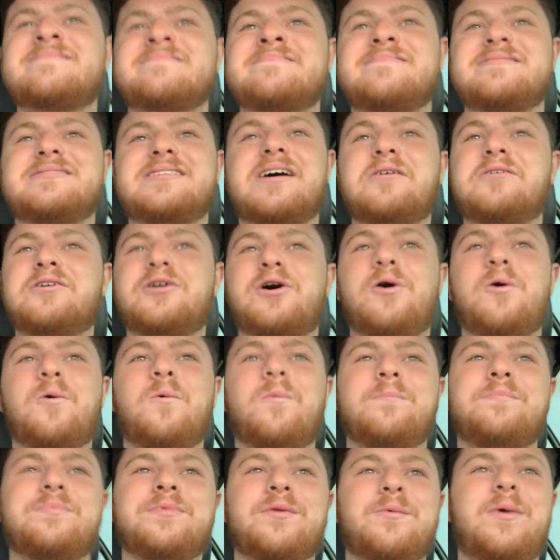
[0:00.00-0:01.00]
Don't know
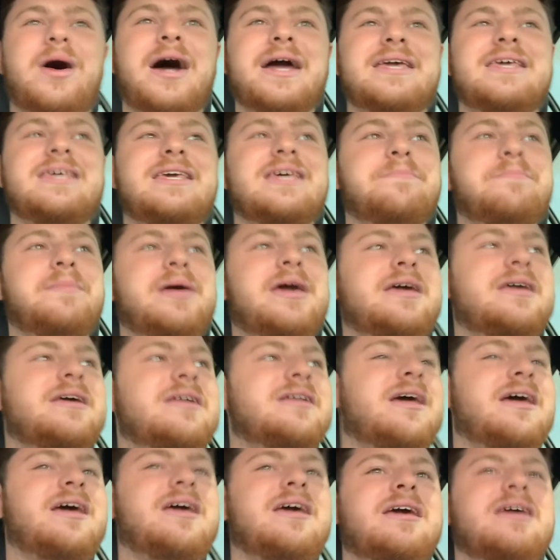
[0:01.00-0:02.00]
why Kia
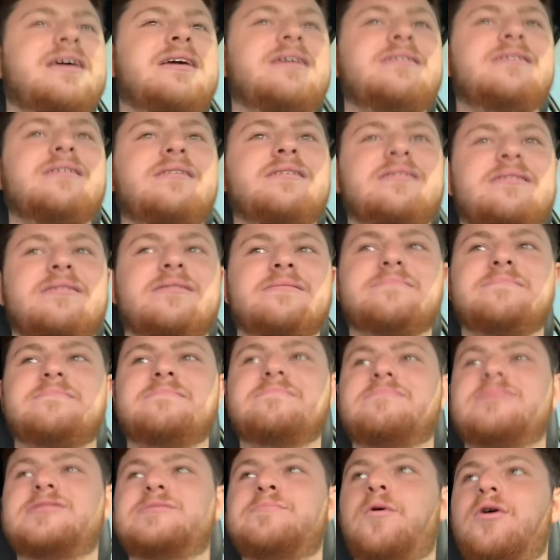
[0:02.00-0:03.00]
made a
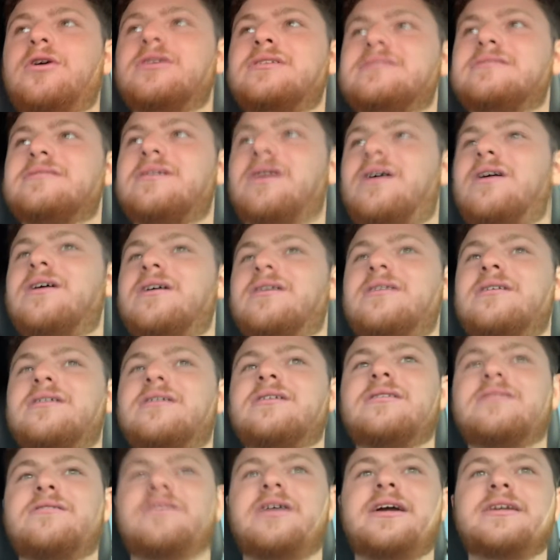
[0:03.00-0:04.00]
sports car
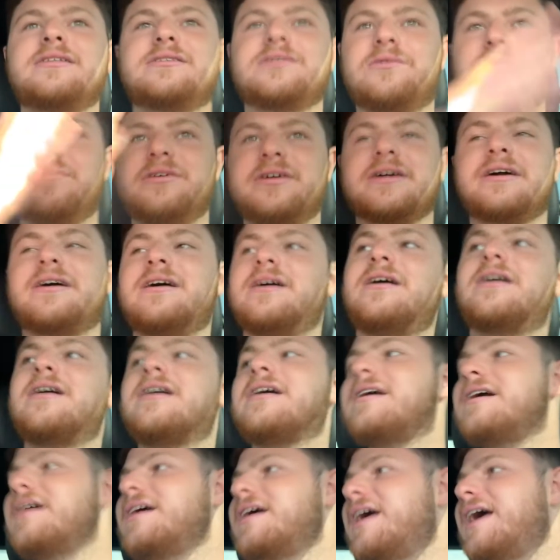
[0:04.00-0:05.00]
or a Grand Touring
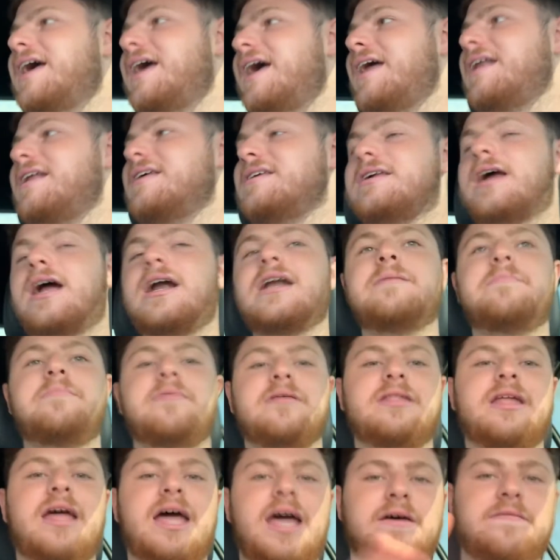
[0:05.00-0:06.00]
car and decided to
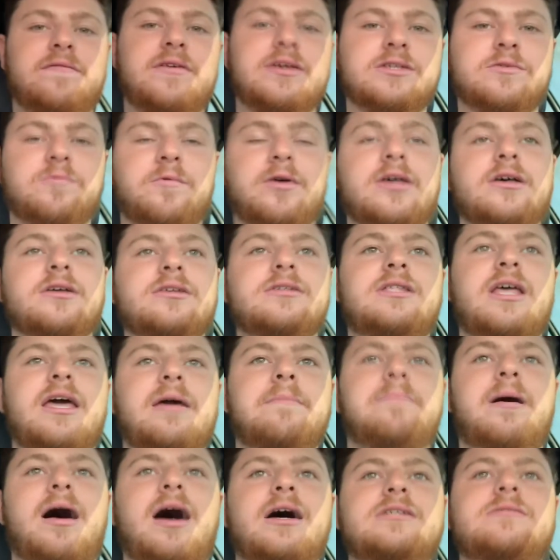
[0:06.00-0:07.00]
put the heaviest wheels
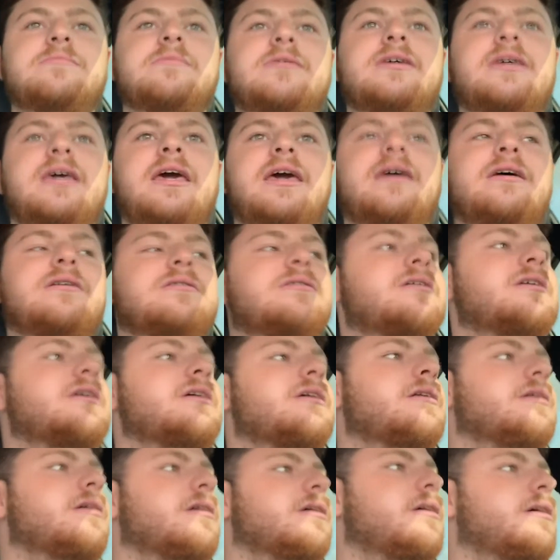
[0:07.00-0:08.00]
they possibly can on
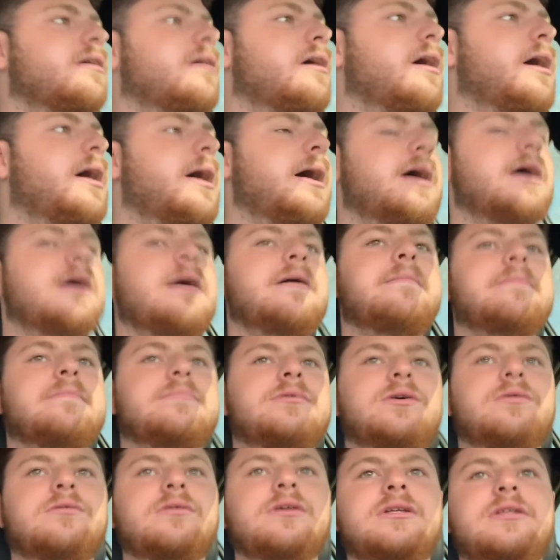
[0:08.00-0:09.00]
it.
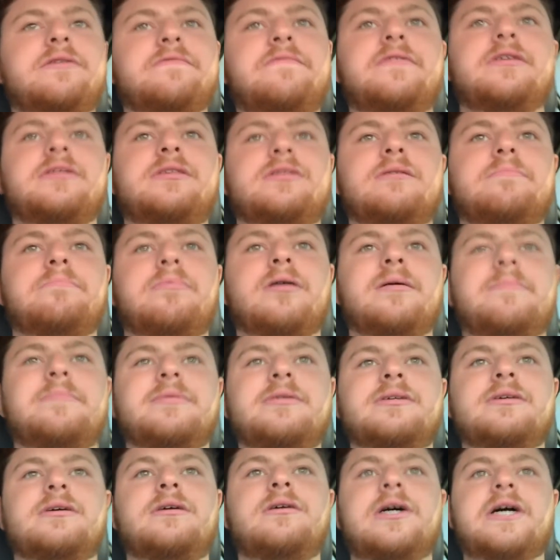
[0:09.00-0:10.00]
Totally defeats the
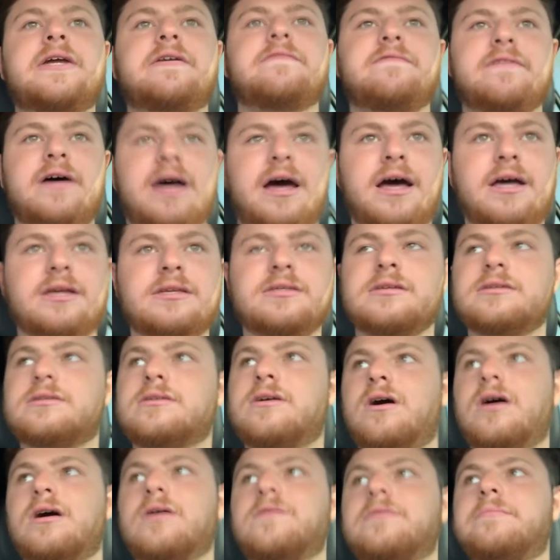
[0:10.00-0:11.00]
purpose of going fast. This
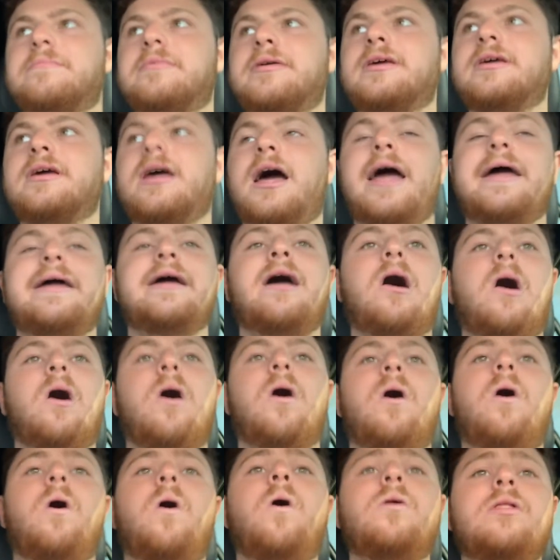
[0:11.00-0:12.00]
car would be a
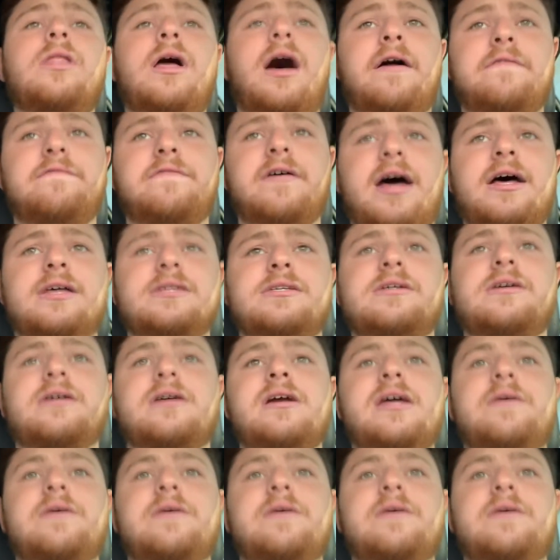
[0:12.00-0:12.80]
whole lot faster.